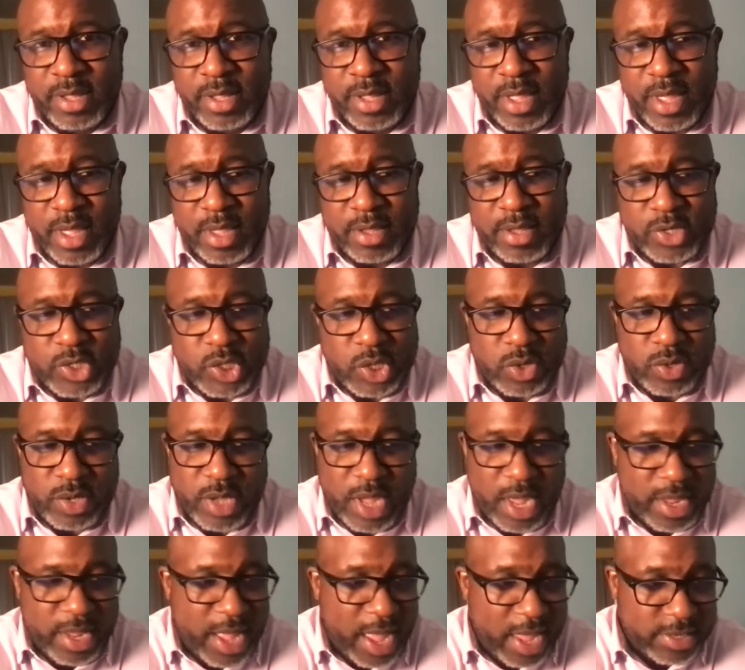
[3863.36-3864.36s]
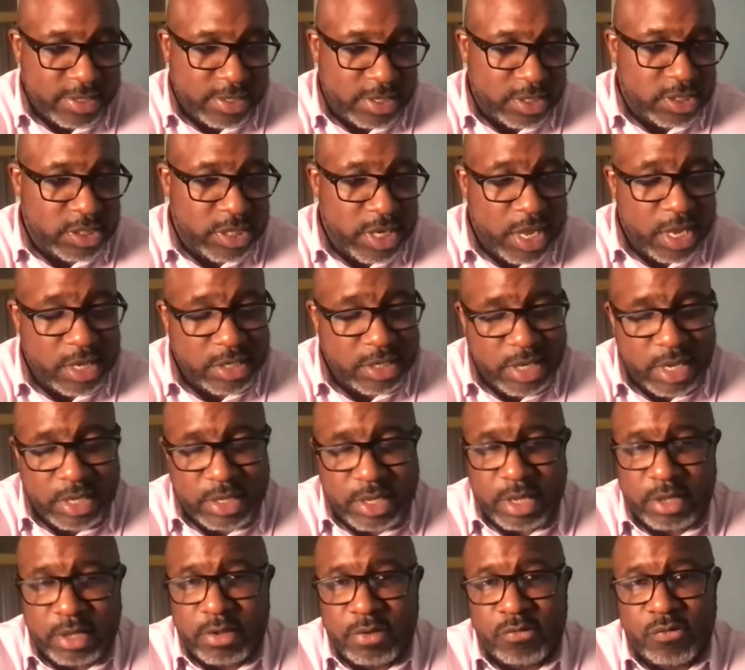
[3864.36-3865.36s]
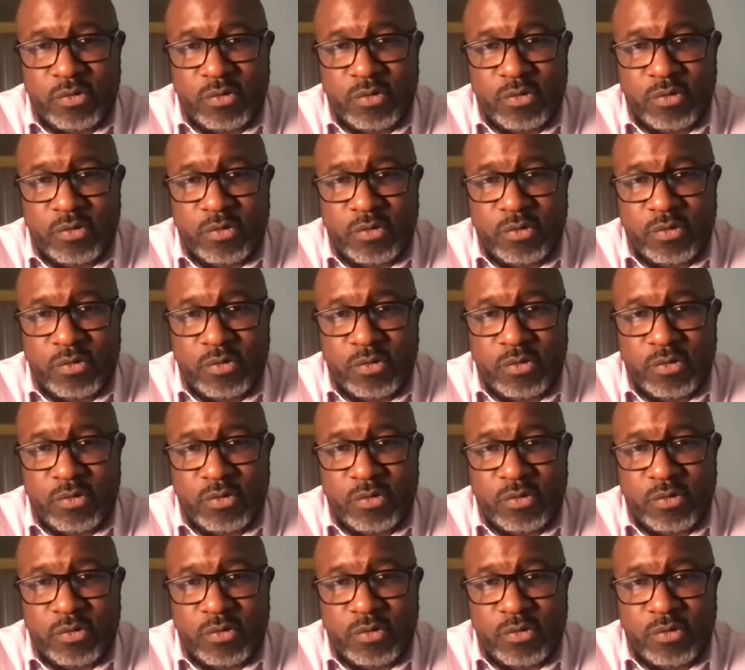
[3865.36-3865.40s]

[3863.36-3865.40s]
And so that has to change. I think the